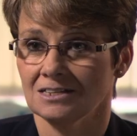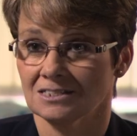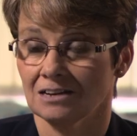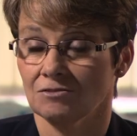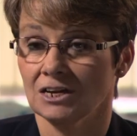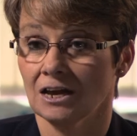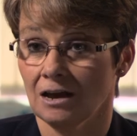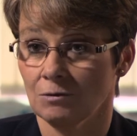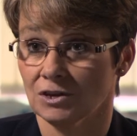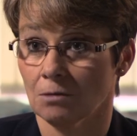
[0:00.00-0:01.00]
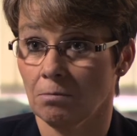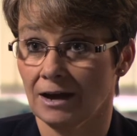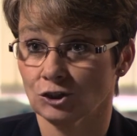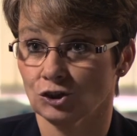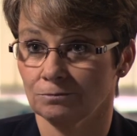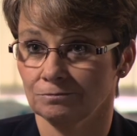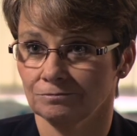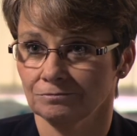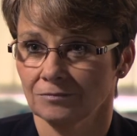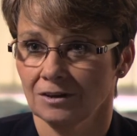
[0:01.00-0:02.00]
is delivering care with compassion
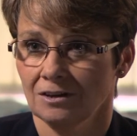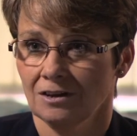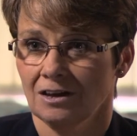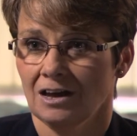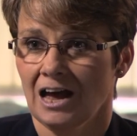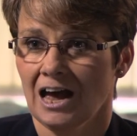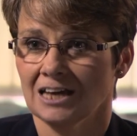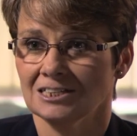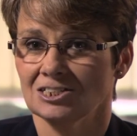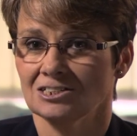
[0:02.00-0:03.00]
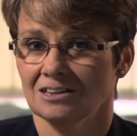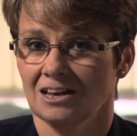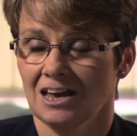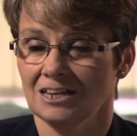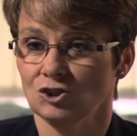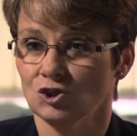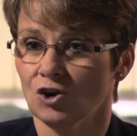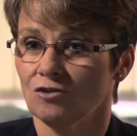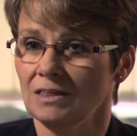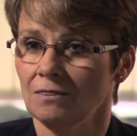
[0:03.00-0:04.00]
and
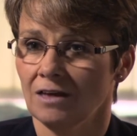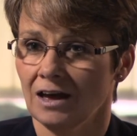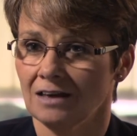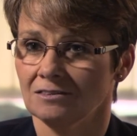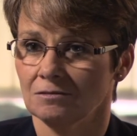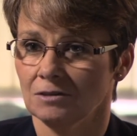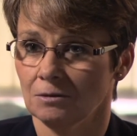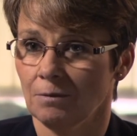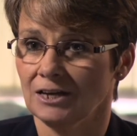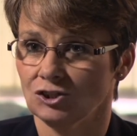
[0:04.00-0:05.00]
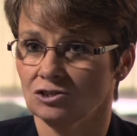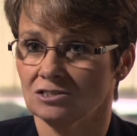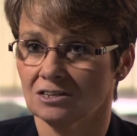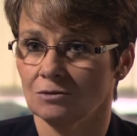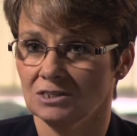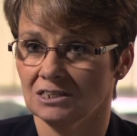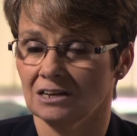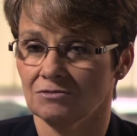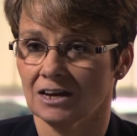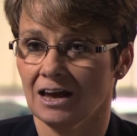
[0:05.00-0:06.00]
ensuring that the patients that we
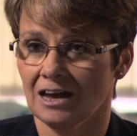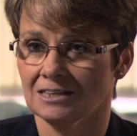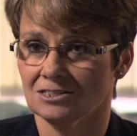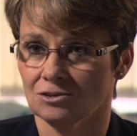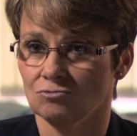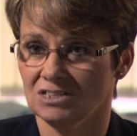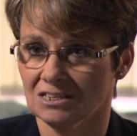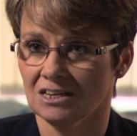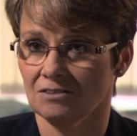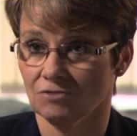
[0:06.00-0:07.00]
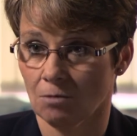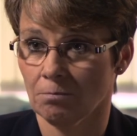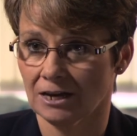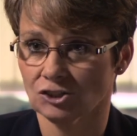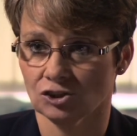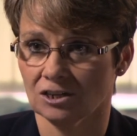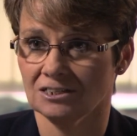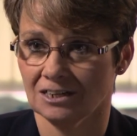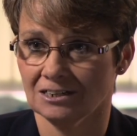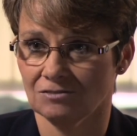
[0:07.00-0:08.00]
deliver care to receive compassionate
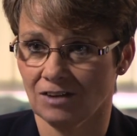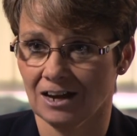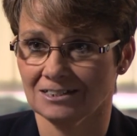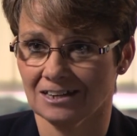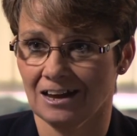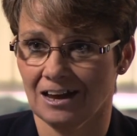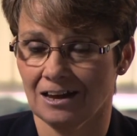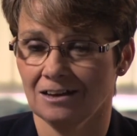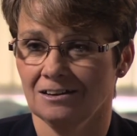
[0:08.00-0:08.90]
and dignified care.